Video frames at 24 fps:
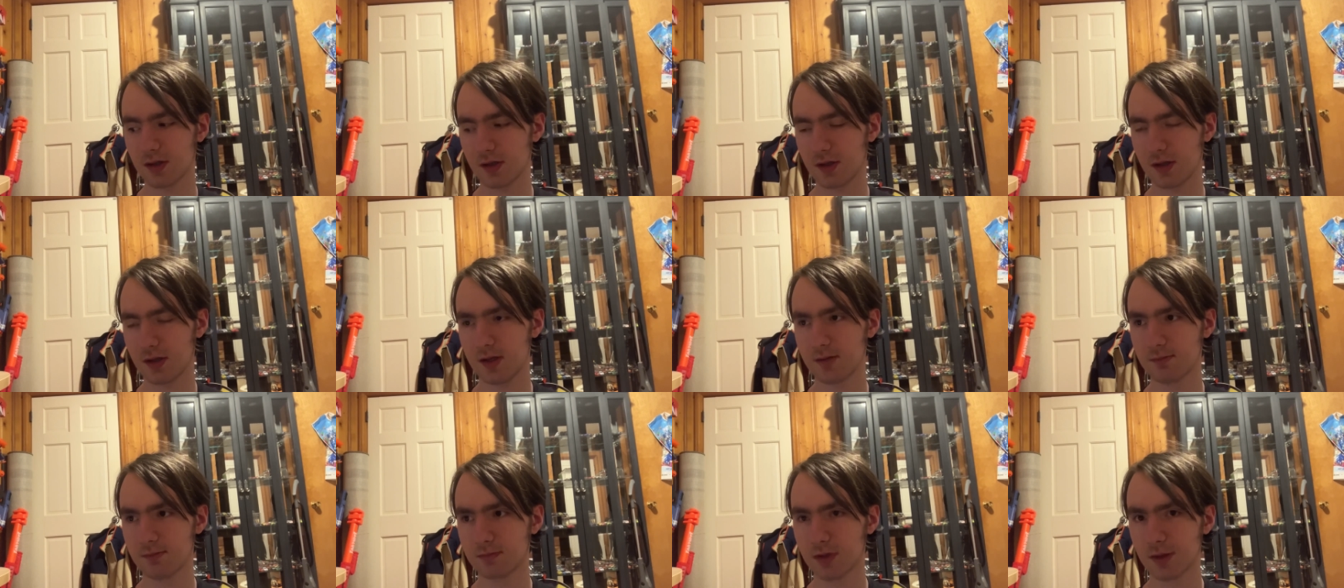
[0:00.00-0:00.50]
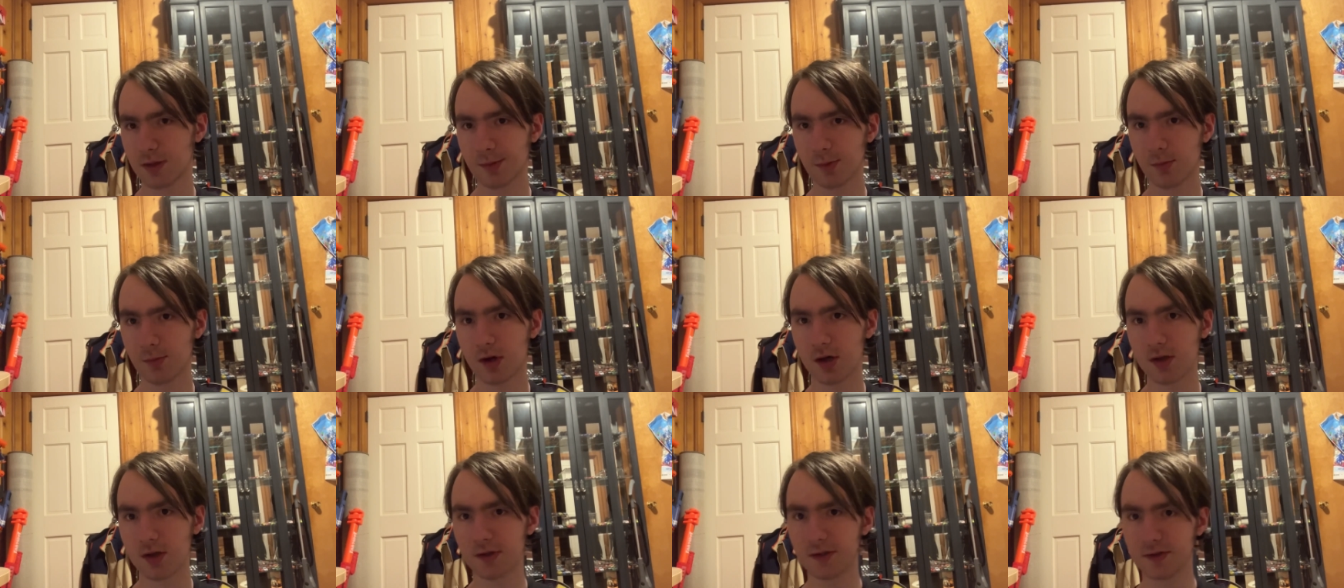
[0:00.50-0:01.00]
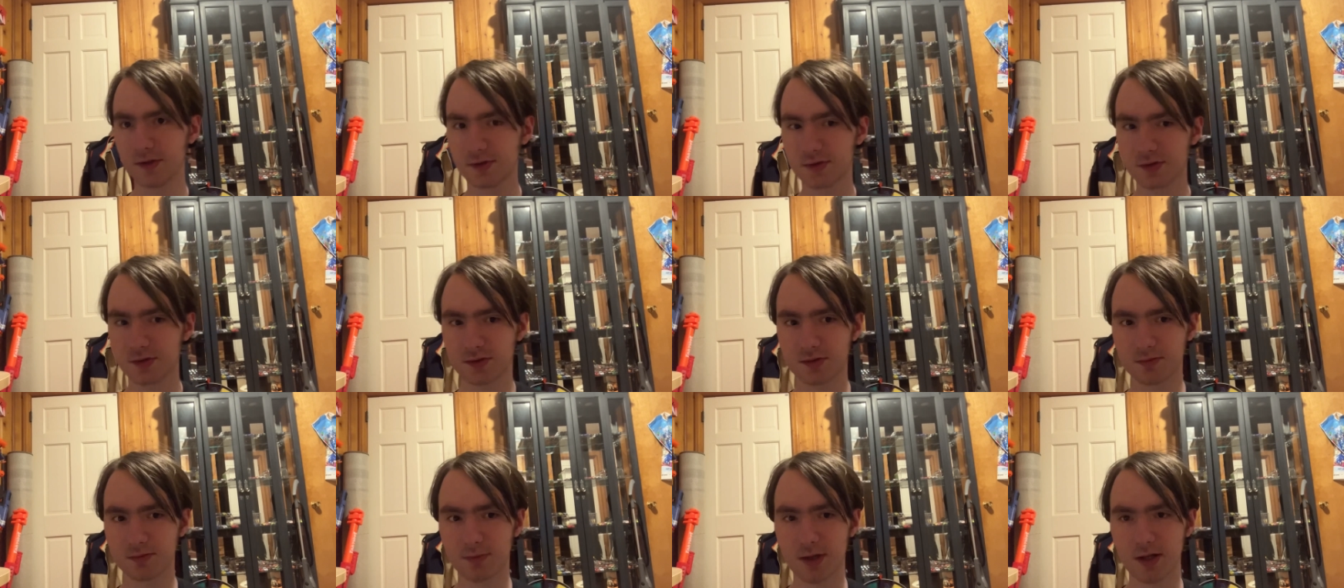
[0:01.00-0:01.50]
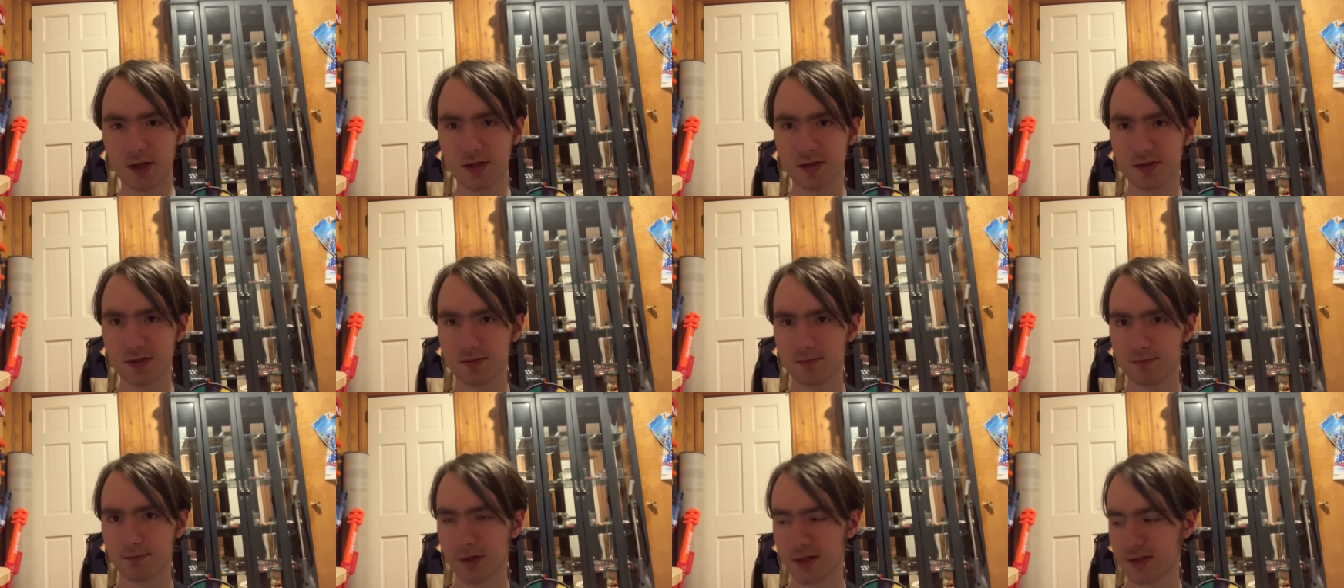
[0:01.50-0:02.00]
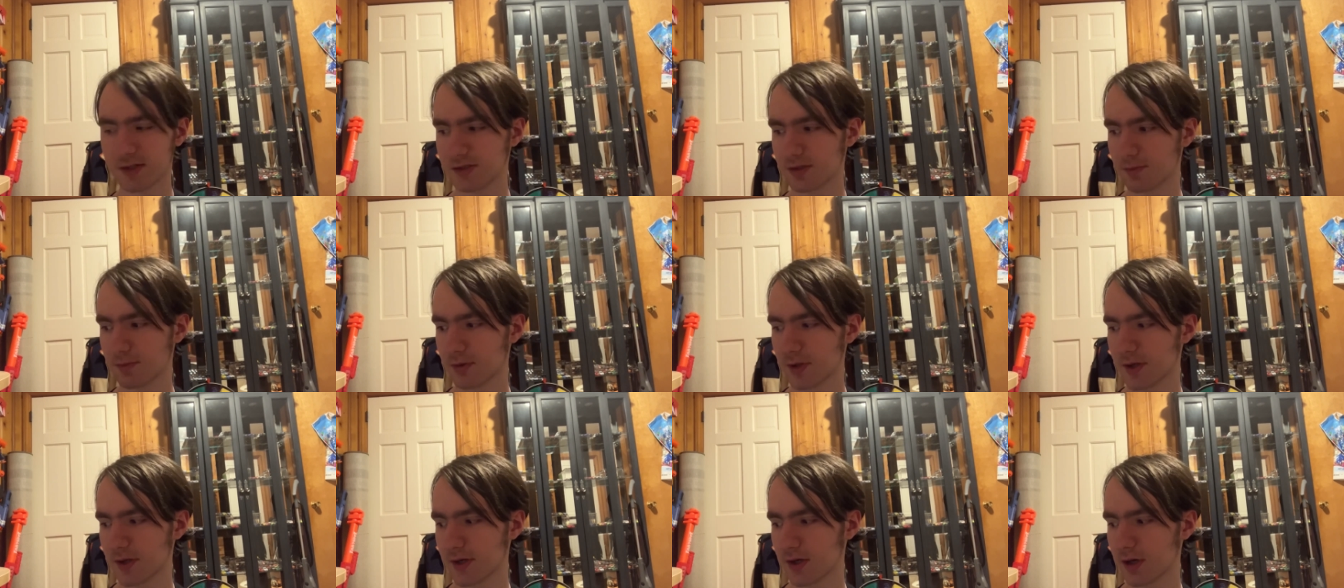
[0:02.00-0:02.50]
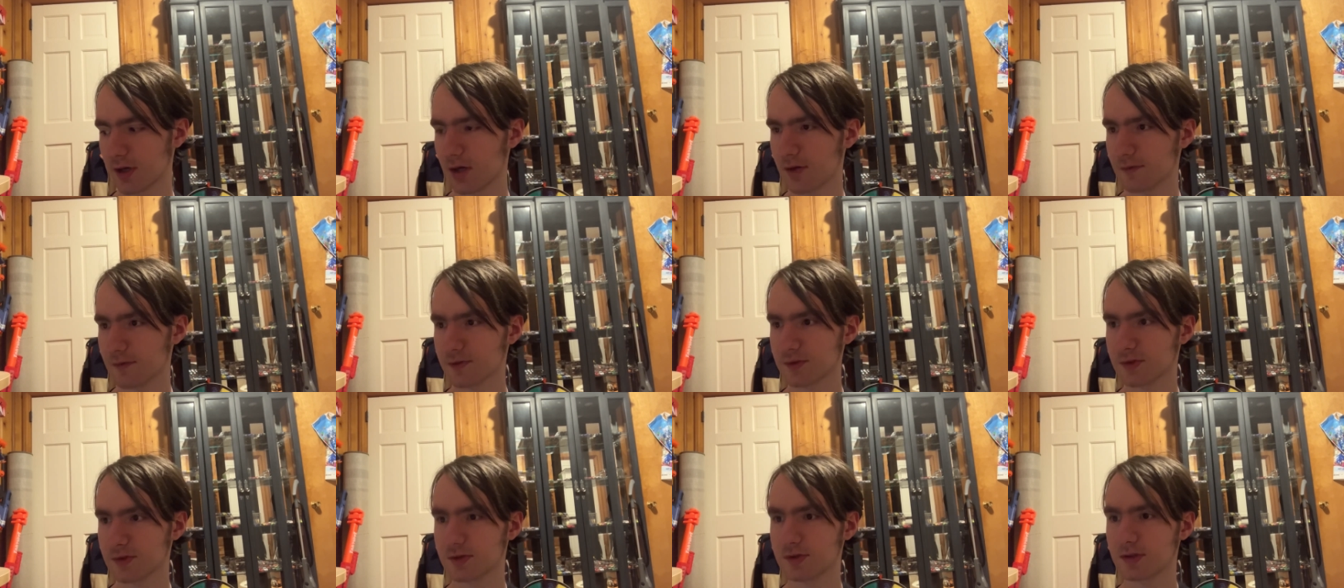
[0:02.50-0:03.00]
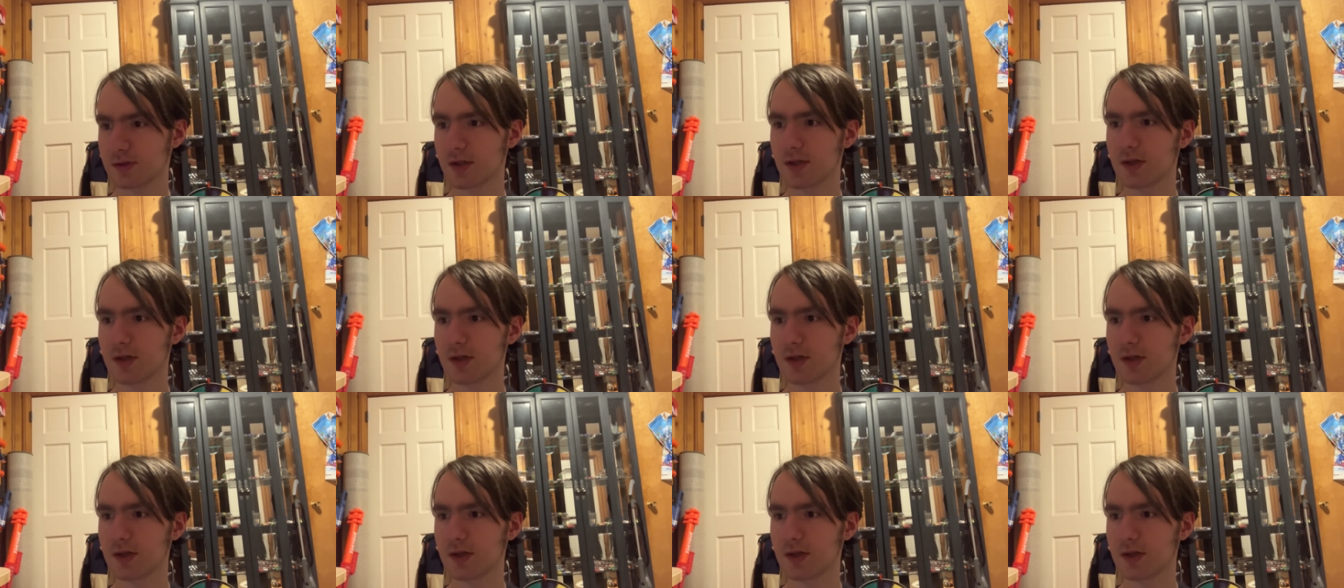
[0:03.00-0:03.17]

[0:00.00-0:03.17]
And Bubba Wallace may, makes the playoffs,